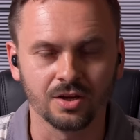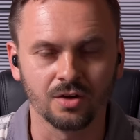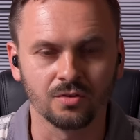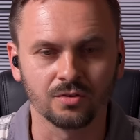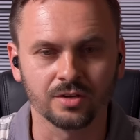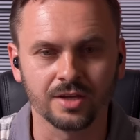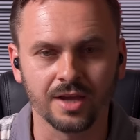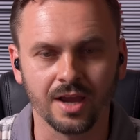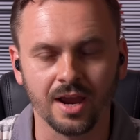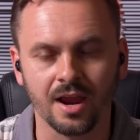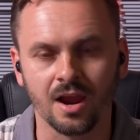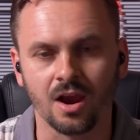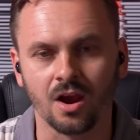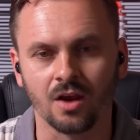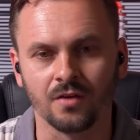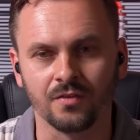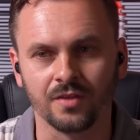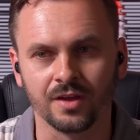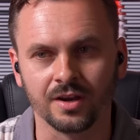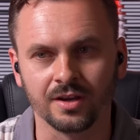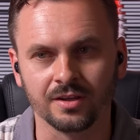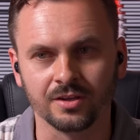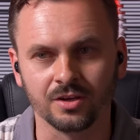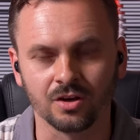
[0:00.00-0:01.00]
don't care
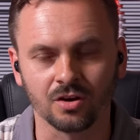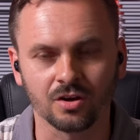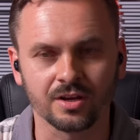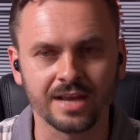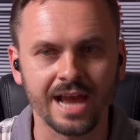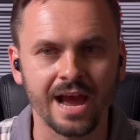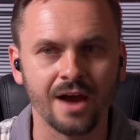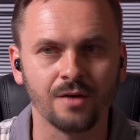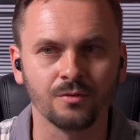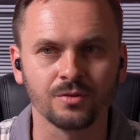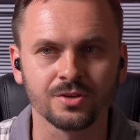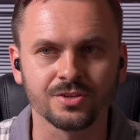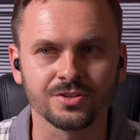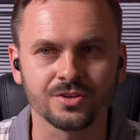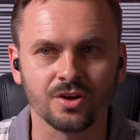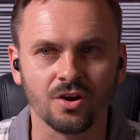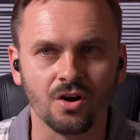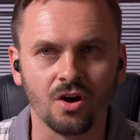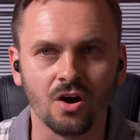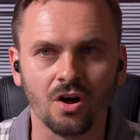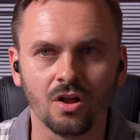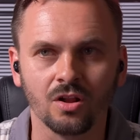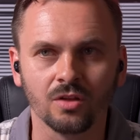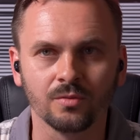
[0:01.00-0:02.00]
that your account was
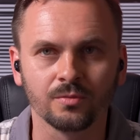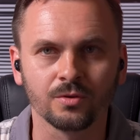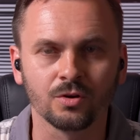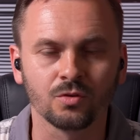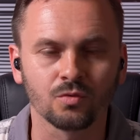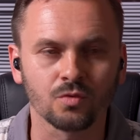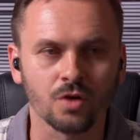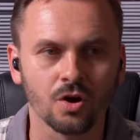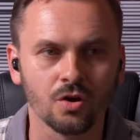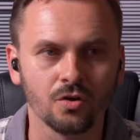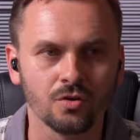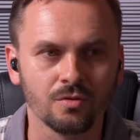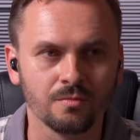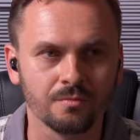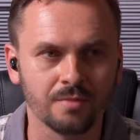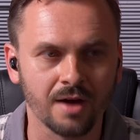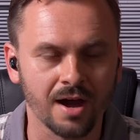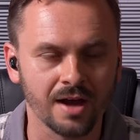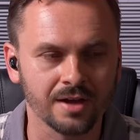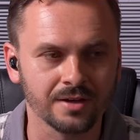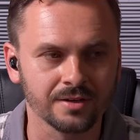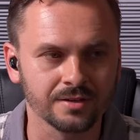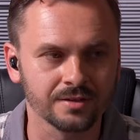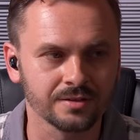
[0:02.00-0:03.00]
all grown
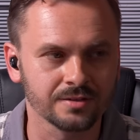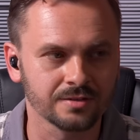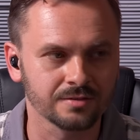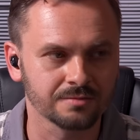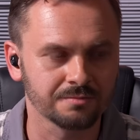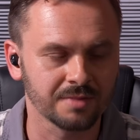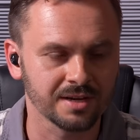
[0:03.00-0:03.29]
by